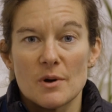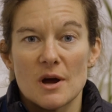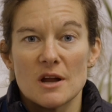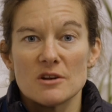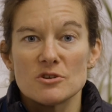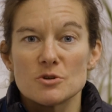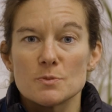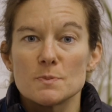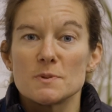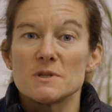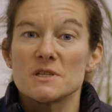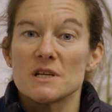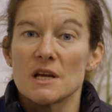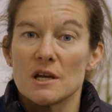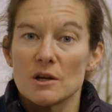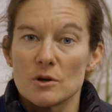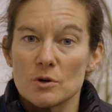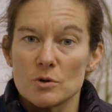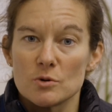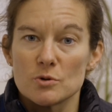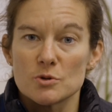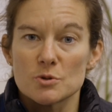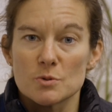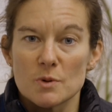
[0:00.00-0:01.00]
100%
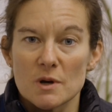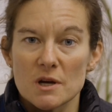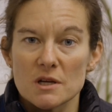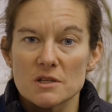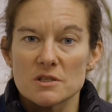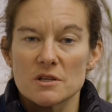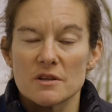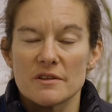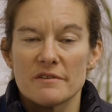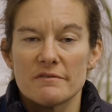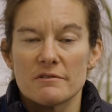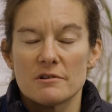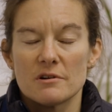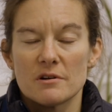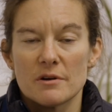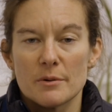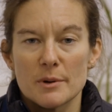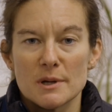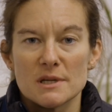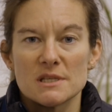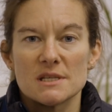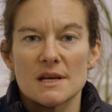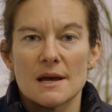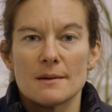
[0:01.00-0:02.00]
coursework, so there are no
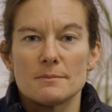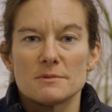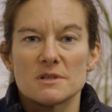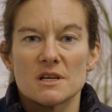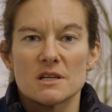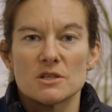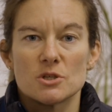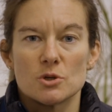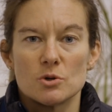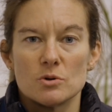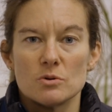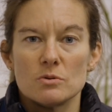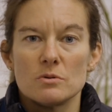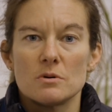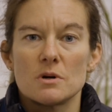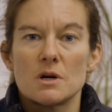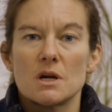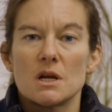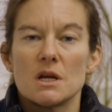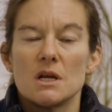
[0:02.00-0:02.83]
exams at all.